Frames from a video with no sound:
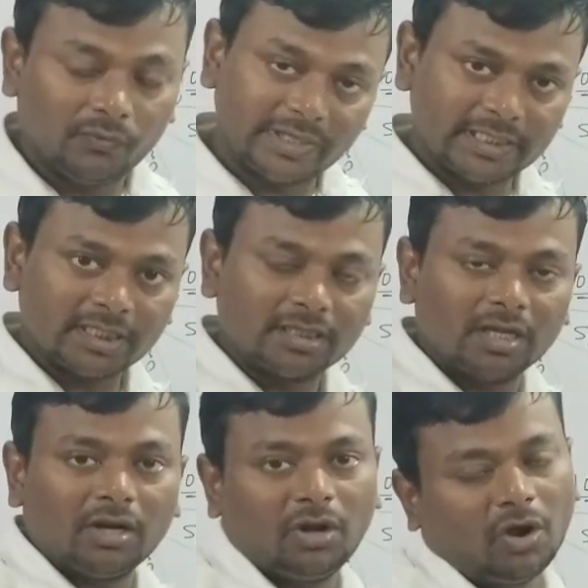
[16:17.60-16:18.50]
which is
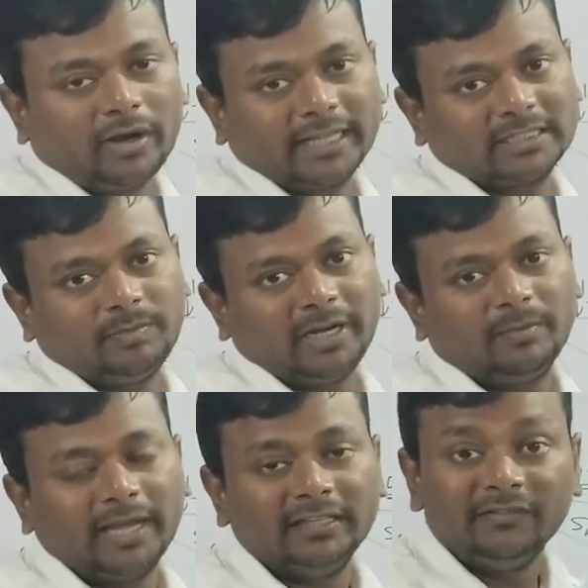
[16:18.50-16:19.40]
not
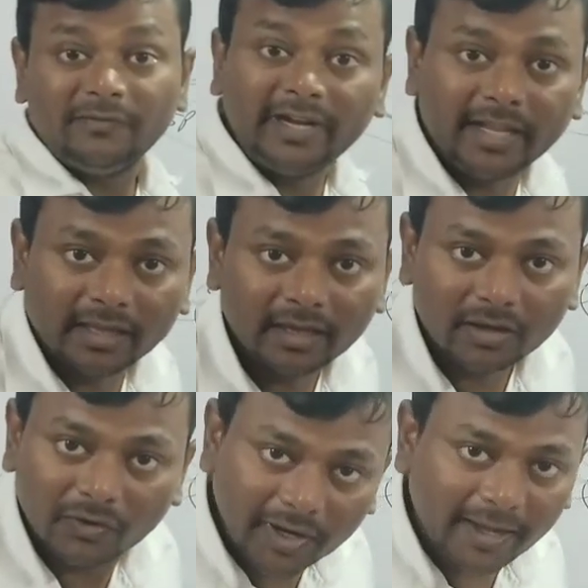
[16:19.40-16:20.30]
explained by the VBT.
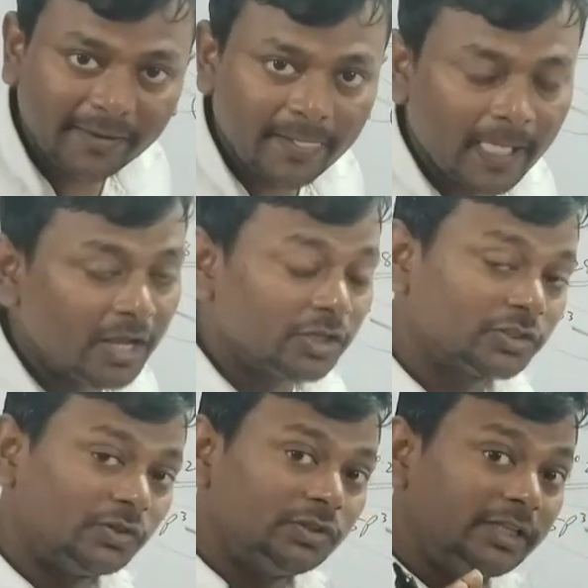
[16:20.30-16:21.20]
Okay,
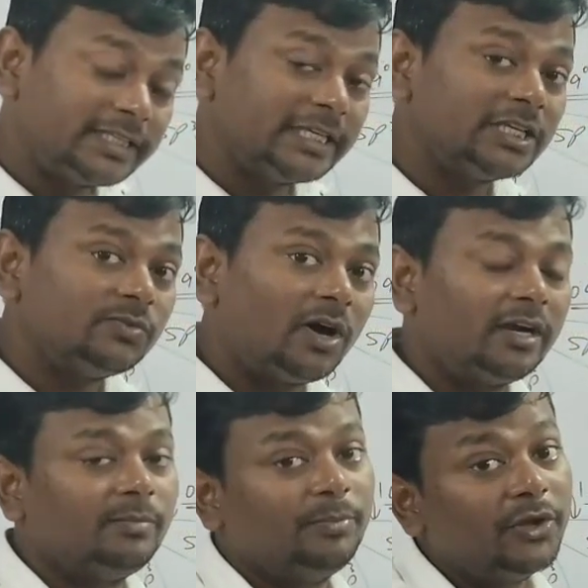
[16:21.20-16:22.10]
so this is
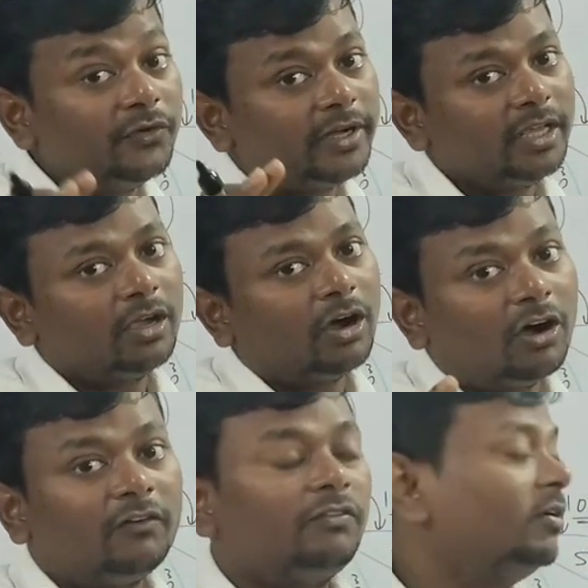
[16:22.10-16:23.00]
what beauty
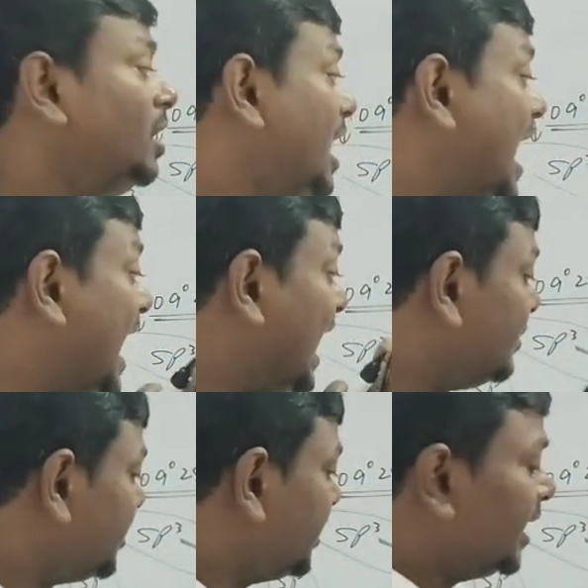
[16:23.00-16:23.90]
of
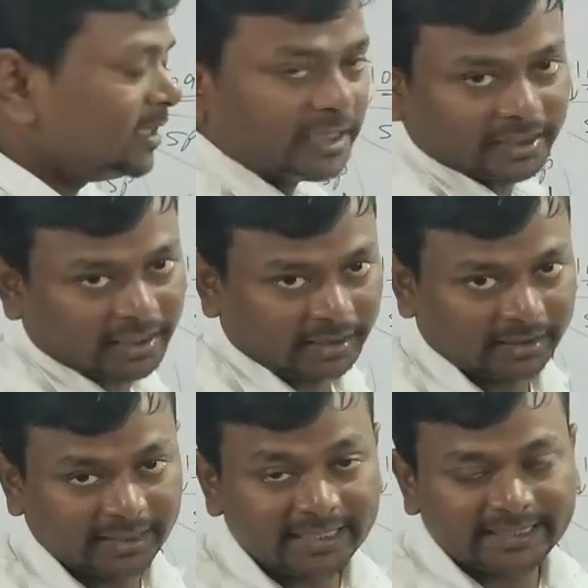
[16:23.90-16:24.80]

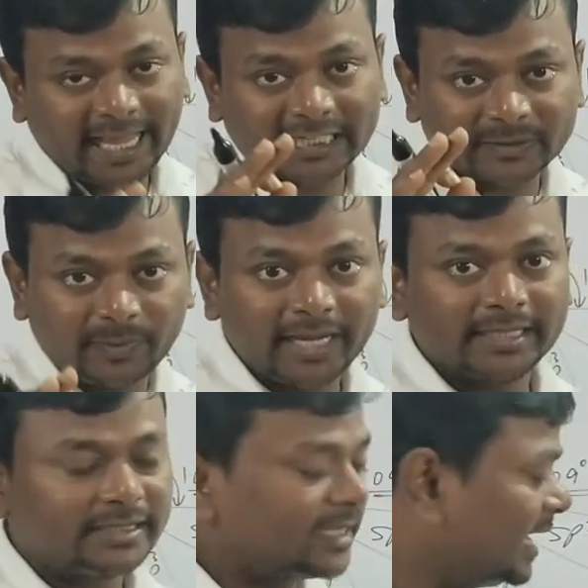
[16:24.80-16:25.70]
hybridization. This
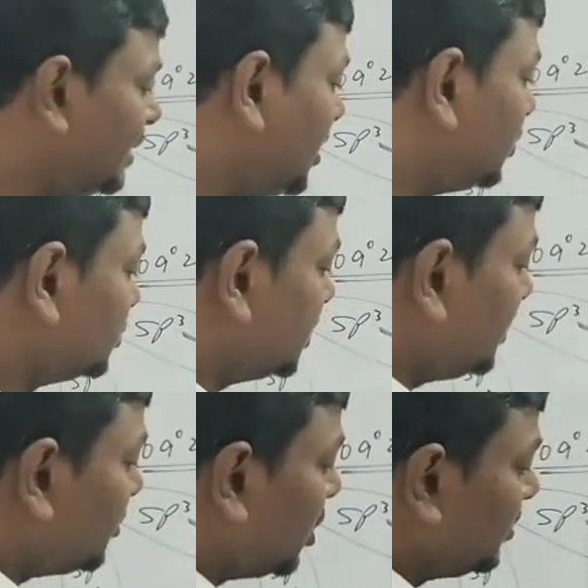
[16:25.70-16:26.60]
explains about
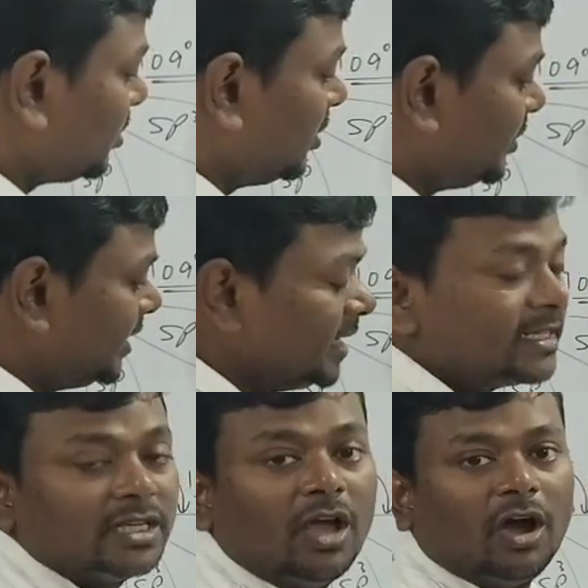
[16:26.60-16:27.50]
the bond
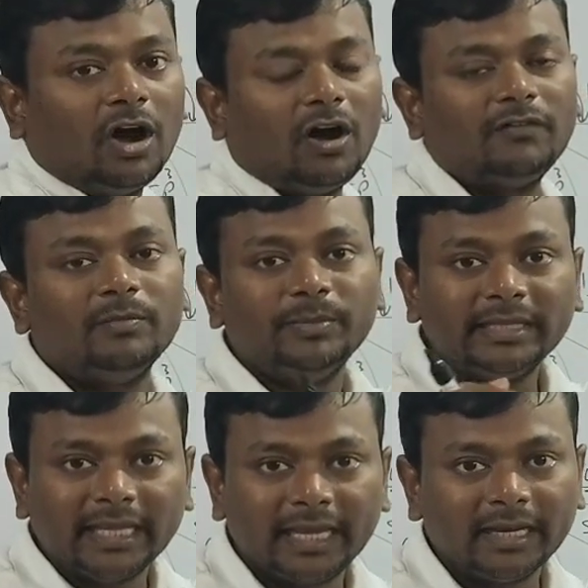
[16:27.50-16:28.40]
properties of
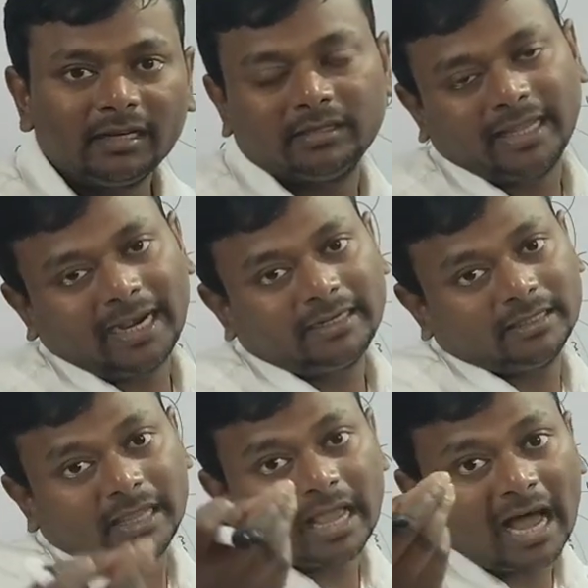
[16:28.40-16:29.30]
methane, that
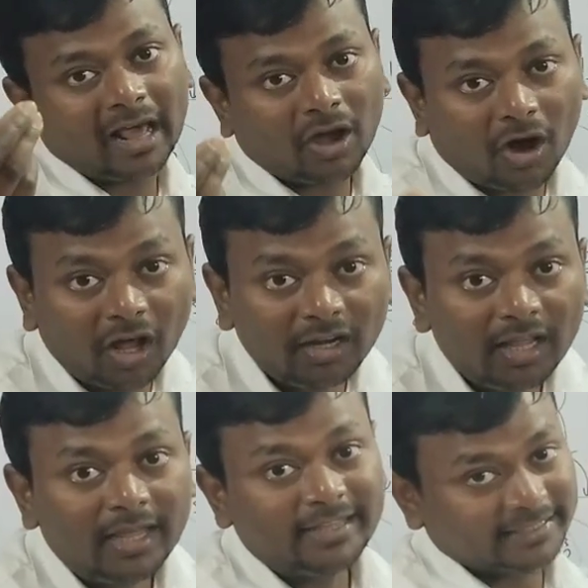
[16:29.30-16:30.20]
they are all
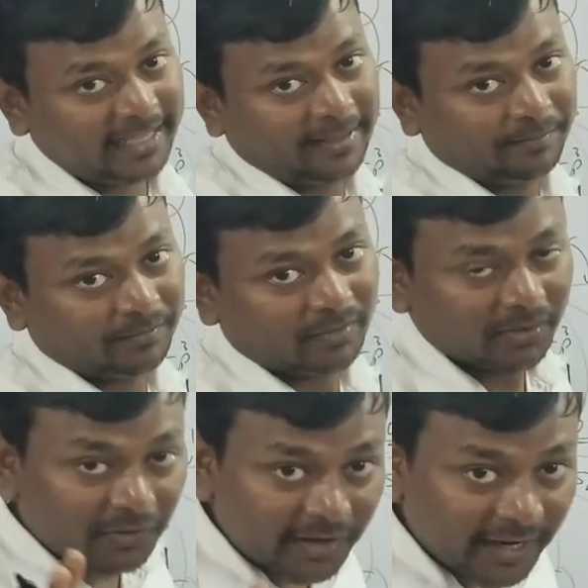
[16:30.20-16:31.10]
same.
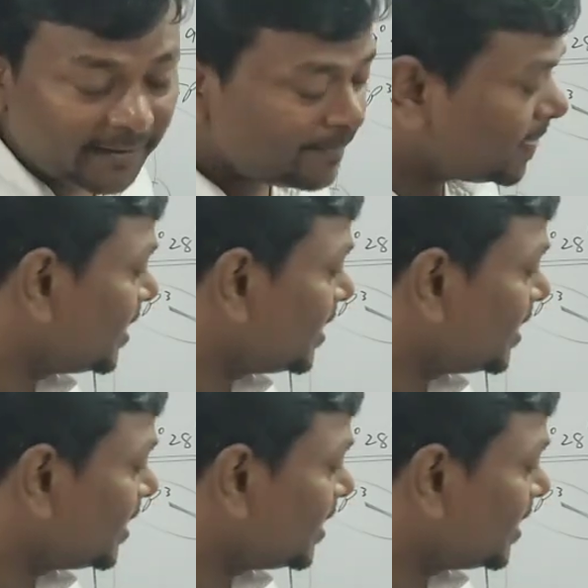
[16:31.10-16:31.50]
Okay,